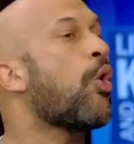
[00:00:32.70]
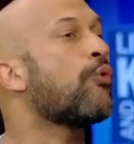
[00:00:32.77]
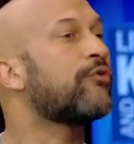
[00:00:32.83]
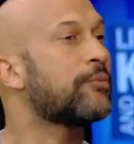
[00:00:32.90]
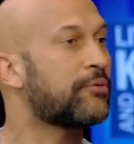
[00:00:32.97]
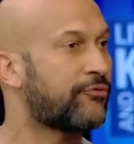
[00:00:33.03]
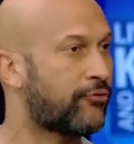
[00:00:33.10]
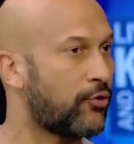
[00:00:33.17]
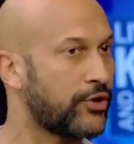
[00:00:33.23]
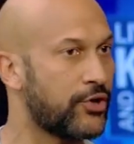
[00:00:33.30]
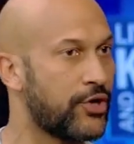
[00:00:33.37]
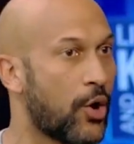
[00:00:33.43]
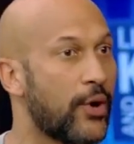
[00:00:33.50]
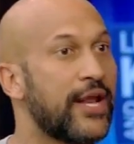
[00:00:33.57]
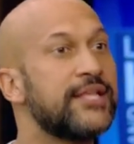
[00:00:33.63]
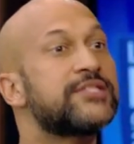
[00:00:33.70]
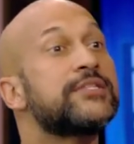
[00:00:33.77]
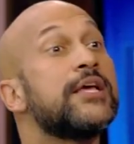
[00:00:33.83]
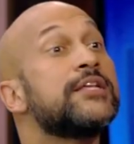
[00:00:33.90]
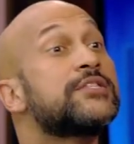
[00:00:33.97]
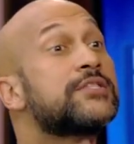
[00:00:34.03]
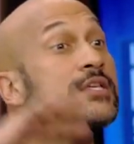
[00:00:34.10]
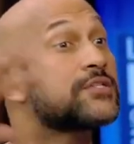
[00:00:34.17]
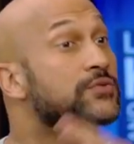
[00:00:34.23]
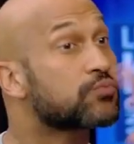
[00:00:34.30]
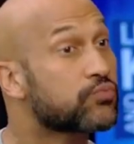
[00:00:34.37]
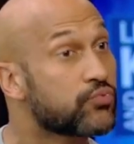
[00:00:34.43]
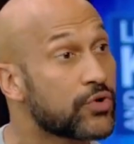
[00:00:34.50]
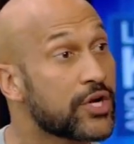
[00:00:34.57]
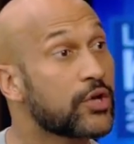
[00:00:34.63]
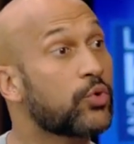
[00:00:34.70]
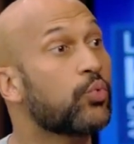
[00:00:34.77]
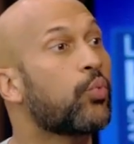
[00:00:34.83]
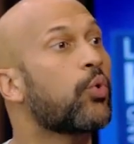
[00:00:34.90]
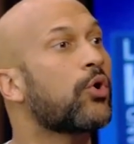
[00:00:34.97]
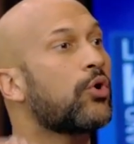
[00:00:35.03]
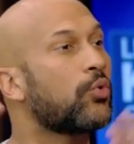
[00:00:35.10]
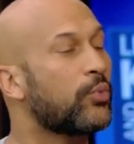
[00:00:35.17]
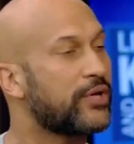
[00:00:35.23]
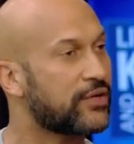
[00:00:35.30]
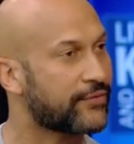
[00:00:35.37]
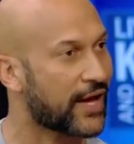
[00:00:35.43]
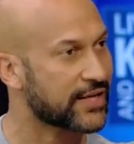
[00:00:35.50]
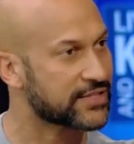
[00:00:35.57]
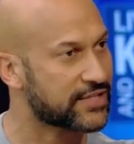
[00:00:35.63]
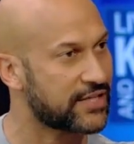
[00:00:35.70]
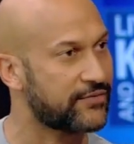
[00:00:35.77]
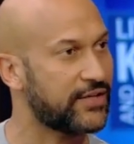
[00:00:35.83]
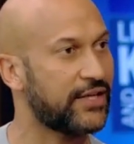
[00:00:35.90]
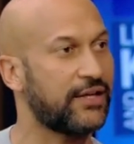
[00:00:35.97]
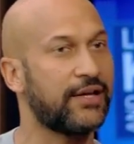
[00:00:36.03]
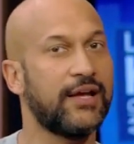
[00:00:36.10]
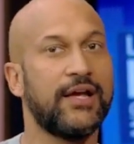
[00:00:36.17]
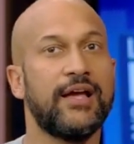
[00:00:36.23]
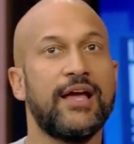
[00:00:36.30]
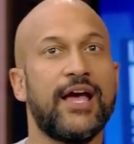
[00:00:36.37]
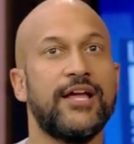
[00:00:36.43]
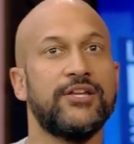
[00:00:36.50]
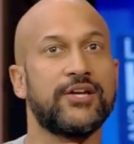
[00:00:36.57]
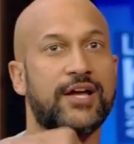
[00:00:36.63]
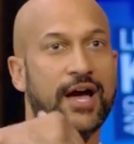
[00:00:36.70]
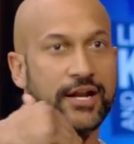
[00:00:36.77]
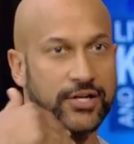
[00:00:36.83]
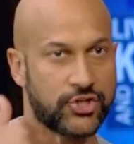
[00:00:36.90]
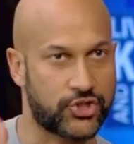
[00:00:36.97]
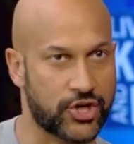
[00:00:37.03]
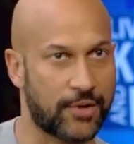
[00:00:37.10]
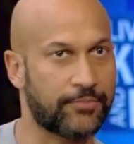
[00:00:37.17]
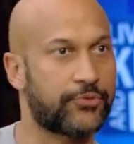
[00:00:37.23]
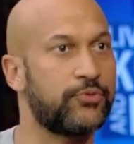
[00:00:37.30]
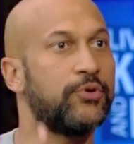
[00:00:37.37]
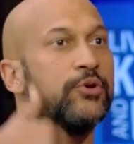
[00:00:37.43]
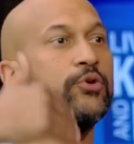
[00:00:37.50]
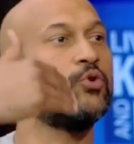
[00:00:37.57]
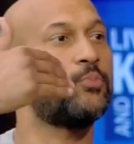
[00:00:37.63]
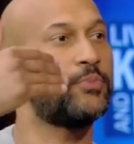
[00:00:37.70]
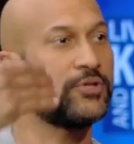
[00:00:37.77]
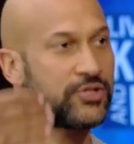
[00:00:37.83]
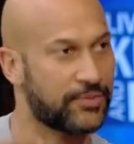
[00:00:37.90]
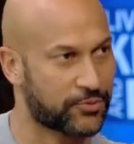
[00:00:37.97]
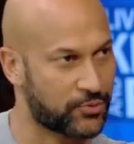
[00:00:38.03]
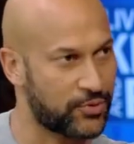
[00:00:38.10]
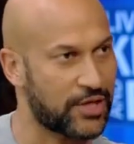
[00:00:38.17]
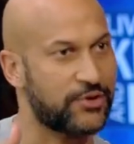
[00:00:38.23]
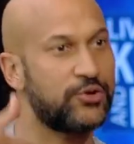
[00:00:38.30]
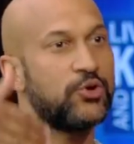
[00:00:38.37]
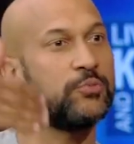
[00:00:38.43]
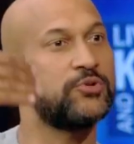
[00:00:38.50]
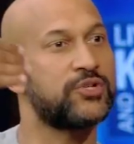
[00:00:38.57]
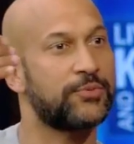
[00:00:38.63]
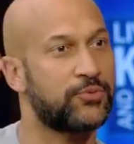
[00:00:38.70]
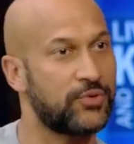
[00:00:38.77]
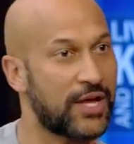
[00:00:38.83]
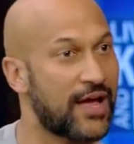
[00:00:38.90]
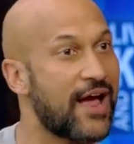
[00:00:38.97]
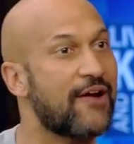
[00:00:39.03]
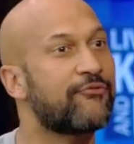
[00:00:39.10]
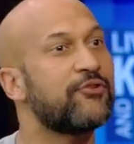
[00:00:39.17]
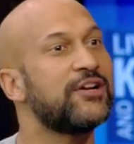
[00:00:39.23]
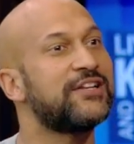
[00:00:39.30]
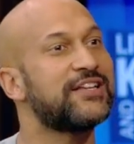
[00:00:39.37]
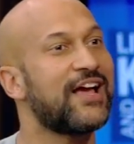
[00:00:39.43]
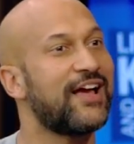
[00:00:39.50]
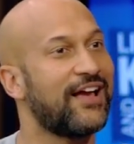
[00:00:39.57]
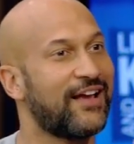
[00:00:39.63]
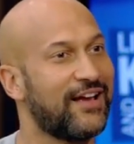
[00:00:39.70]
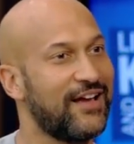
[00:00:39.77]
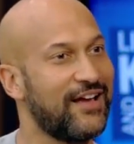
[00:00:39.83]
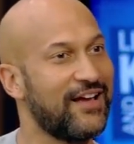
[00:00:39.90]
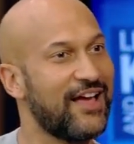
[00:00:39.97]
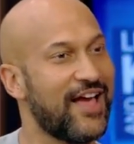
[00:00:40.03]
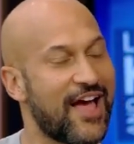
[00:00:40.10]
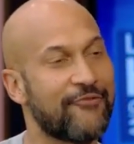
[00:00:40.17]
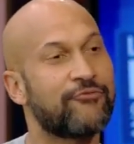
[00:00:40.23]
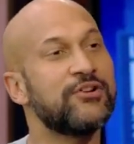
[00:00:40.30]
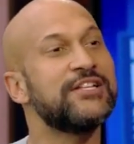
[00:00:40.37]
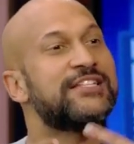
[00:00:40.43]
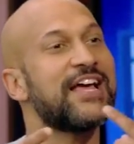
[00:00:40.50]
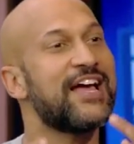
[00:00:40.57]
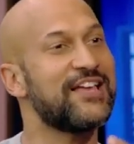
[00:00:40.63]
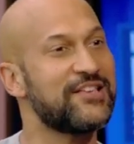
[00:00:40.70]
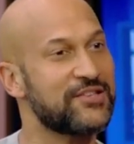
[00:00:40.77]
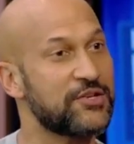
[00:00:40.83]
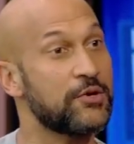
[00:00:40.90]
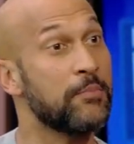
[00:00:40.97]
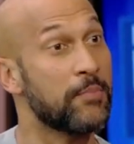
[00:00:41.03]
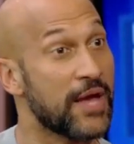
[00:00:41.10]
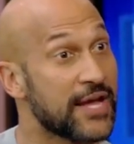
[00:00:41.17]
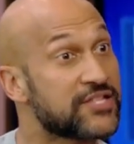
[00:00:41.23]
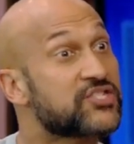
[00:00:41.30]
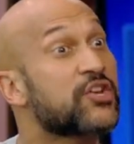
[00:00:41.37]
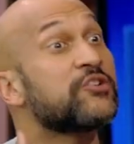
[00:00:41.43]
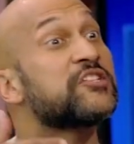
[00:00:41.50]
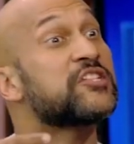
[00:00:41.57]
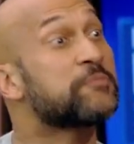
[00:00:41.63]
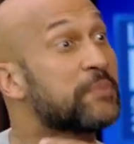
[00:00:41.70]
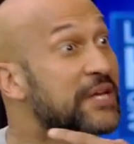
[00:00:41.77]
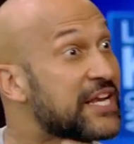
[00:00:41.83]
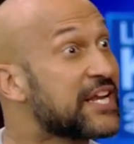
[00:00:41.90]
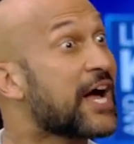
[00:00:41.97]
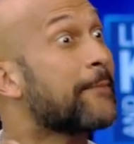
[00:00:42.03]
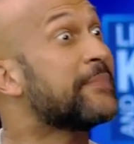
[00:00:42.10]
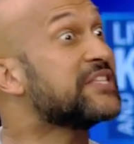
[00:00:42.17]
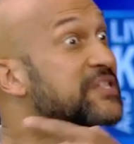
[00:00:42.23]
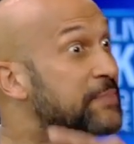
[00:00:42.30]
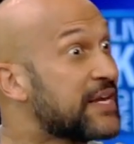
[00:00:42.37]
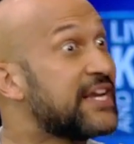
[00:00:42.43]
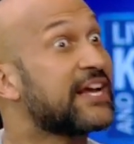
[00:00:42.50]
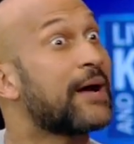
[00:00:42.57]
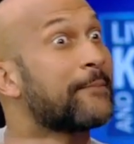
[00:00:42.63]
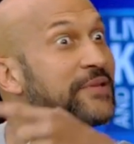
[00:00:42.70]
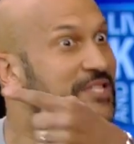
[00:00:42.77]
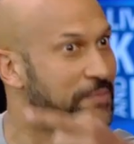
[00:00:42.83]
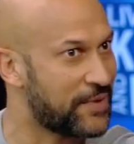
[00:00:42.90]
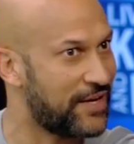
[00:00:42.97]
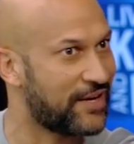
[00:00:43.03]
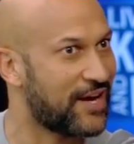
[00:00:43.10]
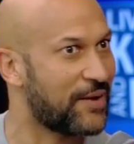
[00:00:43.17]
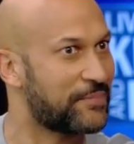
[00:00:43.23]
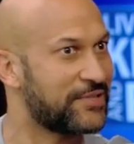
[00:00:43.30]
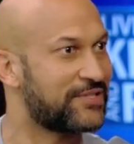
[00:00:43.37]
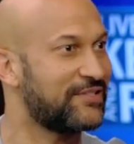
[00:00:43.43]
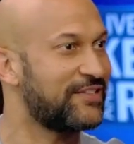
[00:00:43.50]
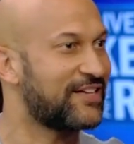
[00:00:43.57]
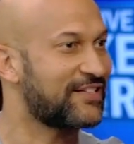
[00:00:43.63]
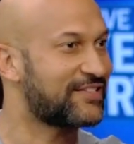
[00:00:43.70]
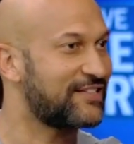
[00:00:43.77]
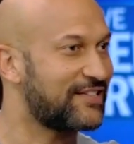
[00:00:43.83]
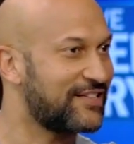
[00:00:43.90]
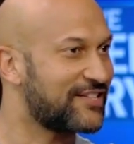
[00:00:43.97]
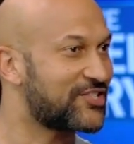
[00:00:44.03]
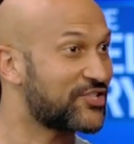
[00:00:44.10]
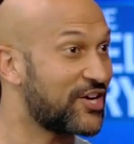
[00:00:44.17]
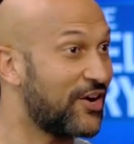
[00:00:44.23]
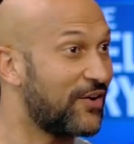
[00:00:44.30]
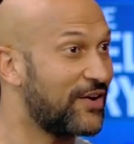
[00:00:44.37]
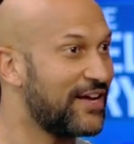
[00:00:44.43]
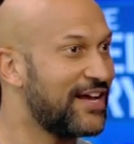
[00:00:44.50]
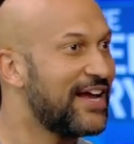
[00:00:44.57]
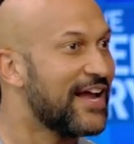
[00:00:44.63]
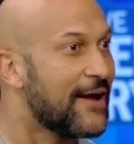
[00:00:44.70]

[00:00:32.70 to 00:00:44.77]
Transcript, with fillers: over before you know it. It's, it's this real whirlwind of activity, mm -hmm. and you mm-hmm. kind of jump through a hoop and jump through another hoop and jump through every day every day it starts speeding up and speeding up and speeding up until you get. And then the show. show. they